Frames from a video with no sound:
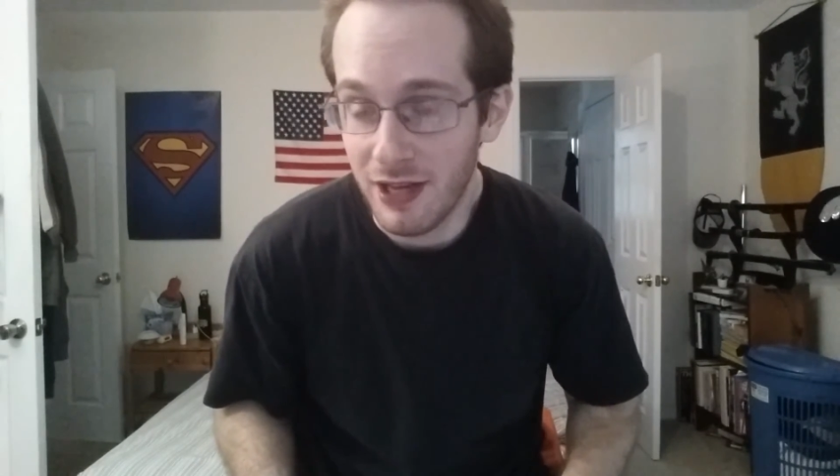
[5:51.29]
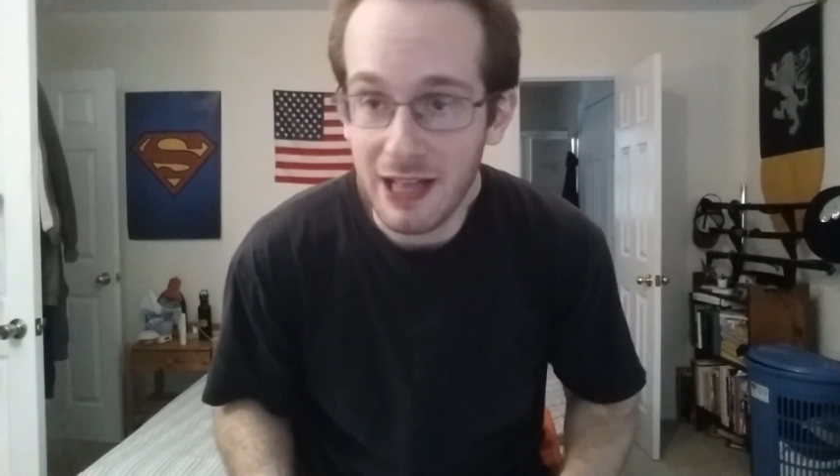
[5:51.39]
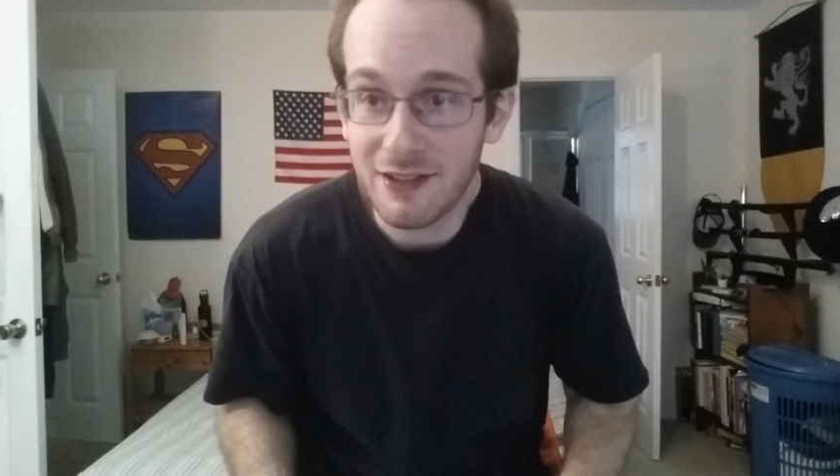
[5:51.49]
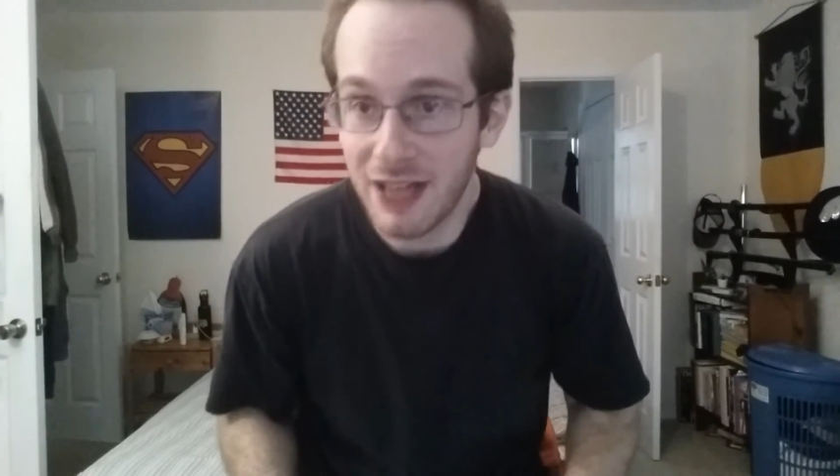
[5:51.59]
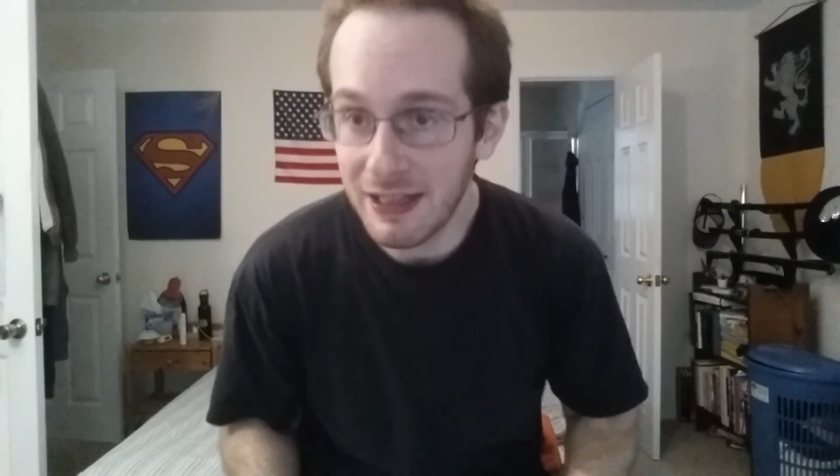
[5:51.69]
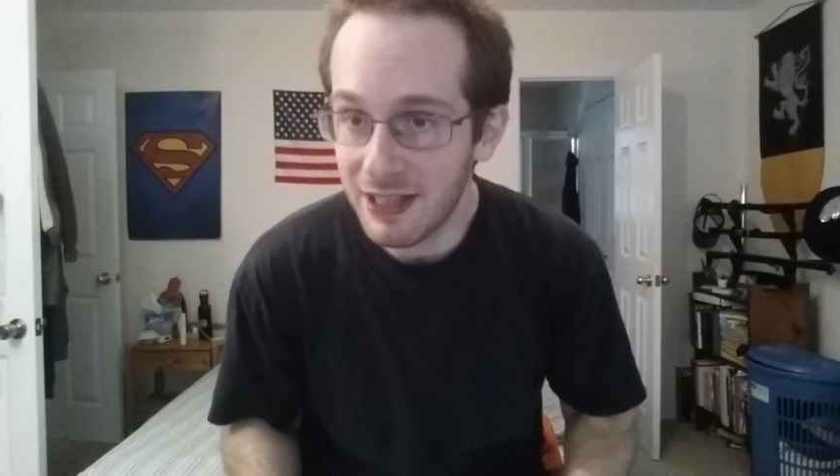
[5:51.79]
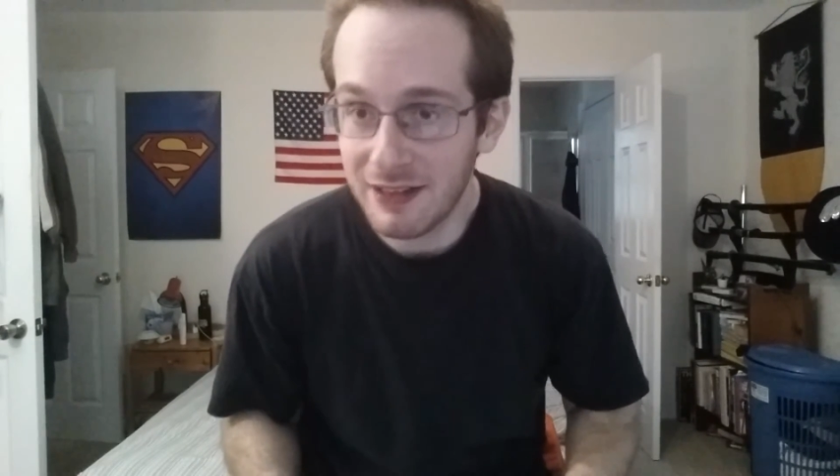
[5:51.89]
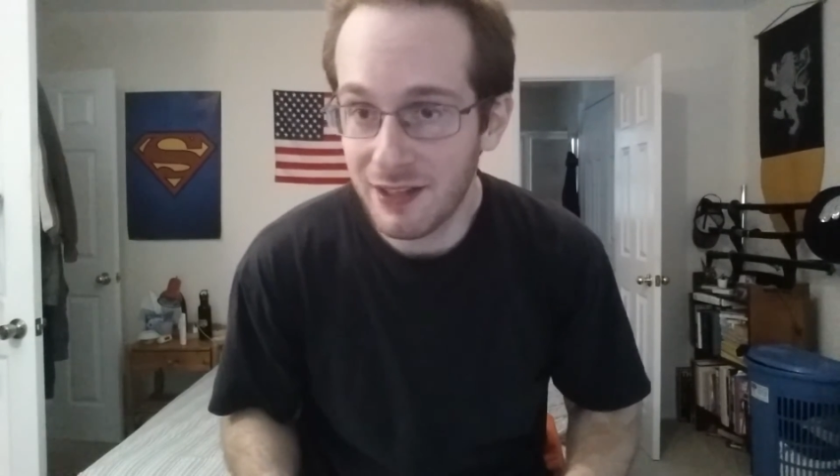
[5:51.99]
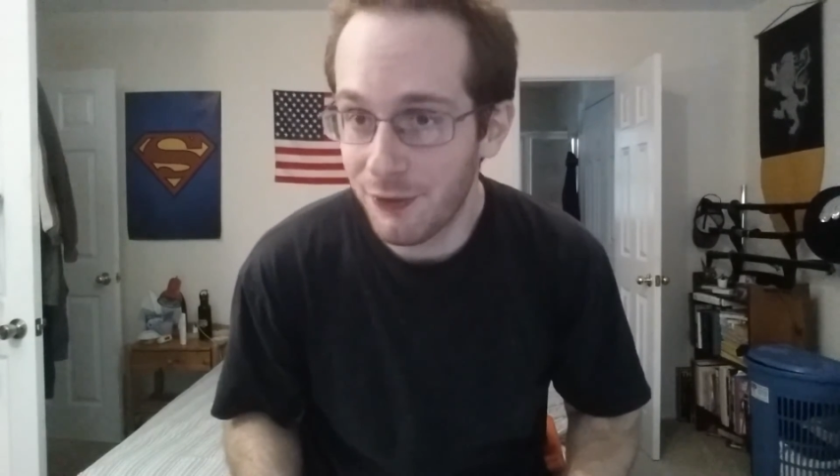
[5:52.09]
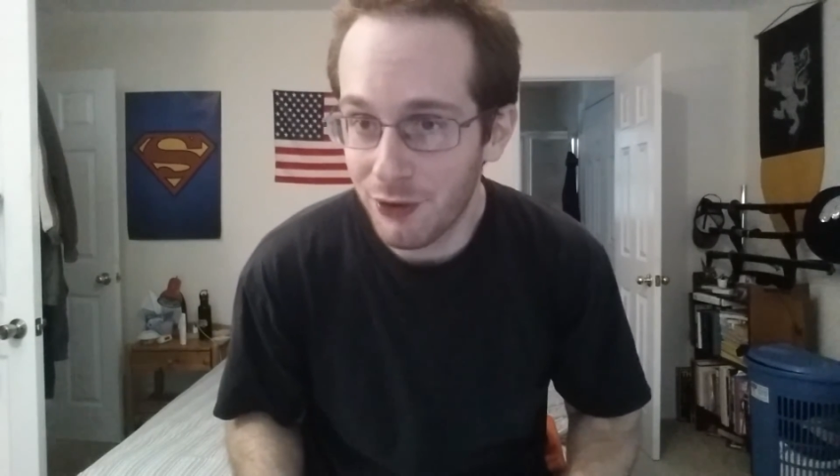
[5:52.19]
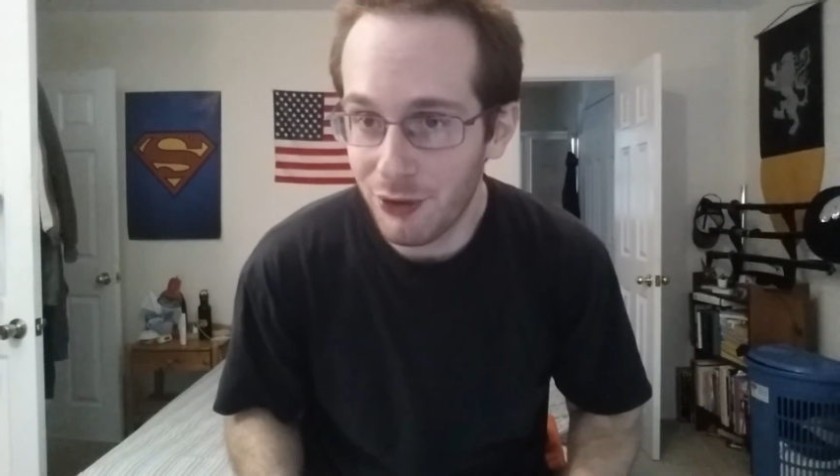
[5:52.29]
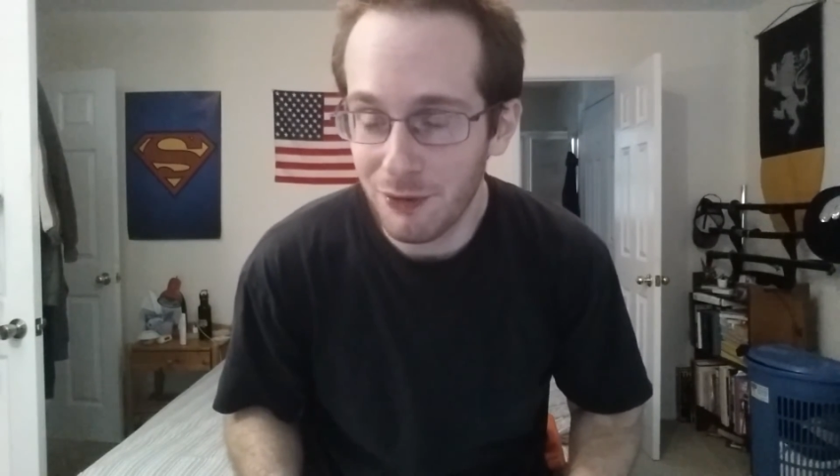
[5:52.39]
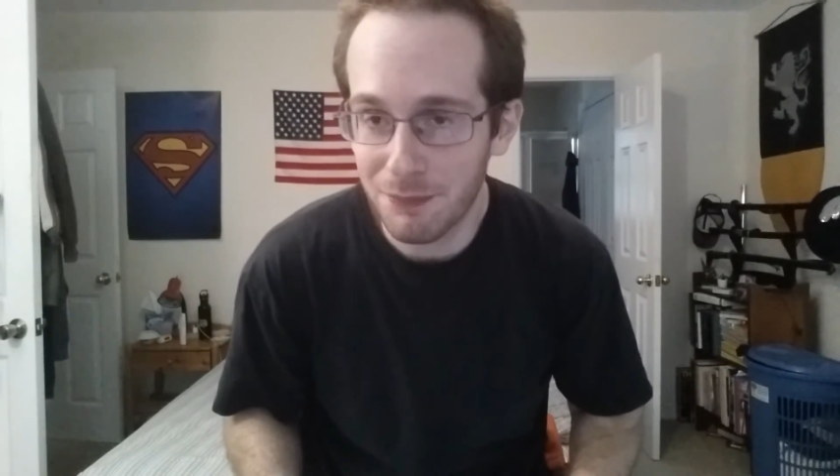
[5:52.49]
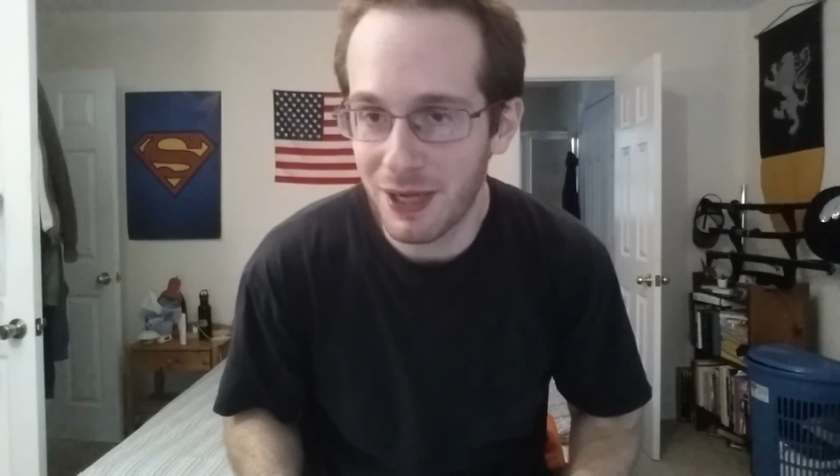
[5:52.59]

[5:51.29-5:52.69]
It's not that difficult,